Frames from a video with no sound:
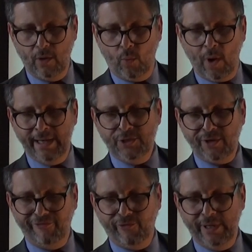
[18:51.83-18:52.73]
One is a
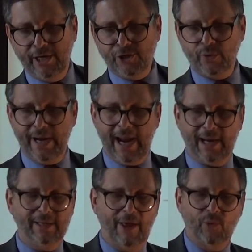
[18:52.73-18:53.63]
foot injury,
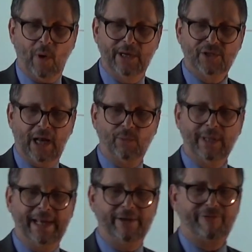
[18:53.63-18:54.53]
another one is
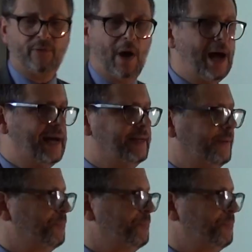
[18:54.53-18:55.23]
unrelated fraud.